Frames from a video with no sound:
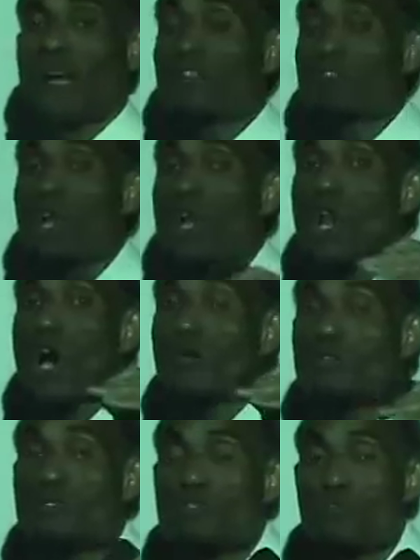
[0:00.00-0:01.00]
That is the
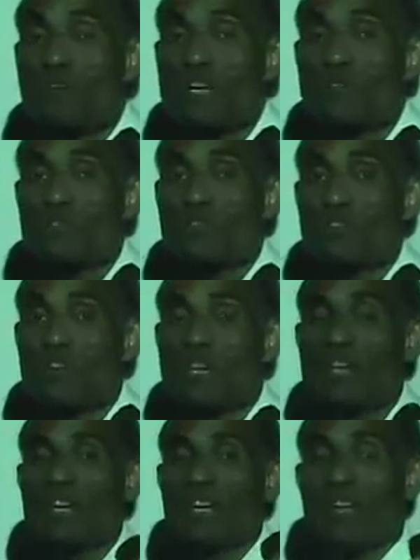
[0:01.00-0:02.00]
lowest frequency